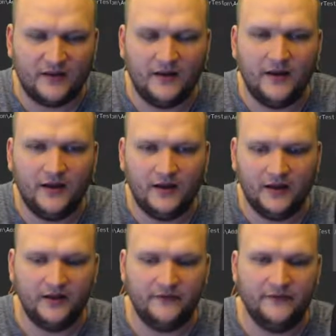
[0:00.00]

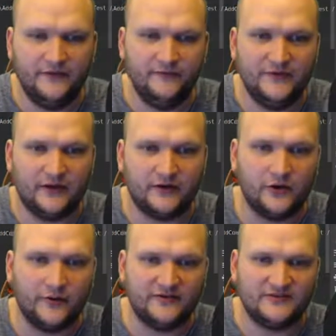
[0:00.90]
We are
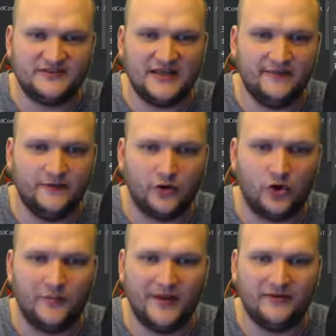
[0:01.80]
going to set the
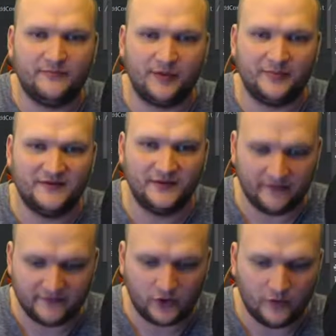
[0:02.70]
comment property of
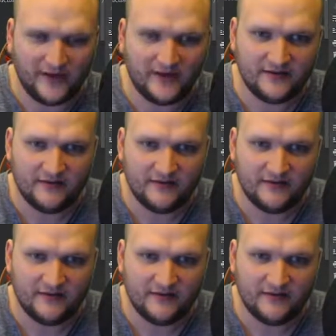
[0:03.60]
the comment